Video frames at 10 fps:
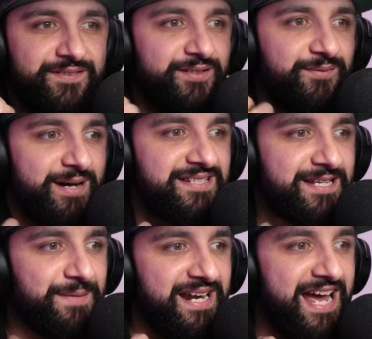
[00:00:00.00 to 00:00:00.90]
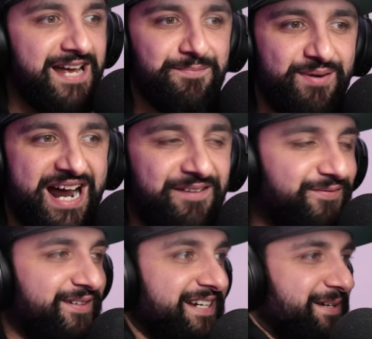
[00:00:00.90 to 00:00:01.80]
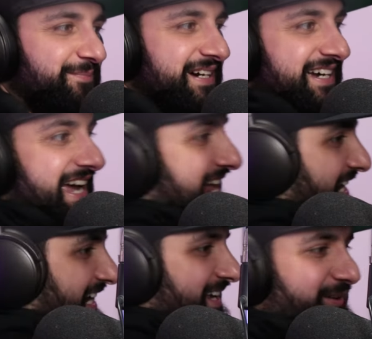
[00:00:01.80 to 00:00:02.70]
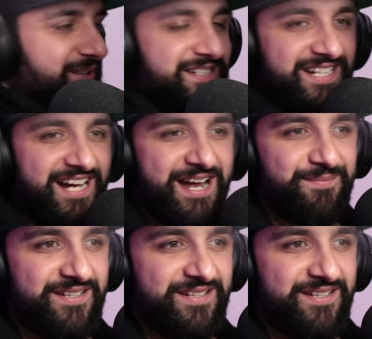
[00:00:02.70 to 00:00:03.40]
Why you say my name, bruv? But, and I get all the time.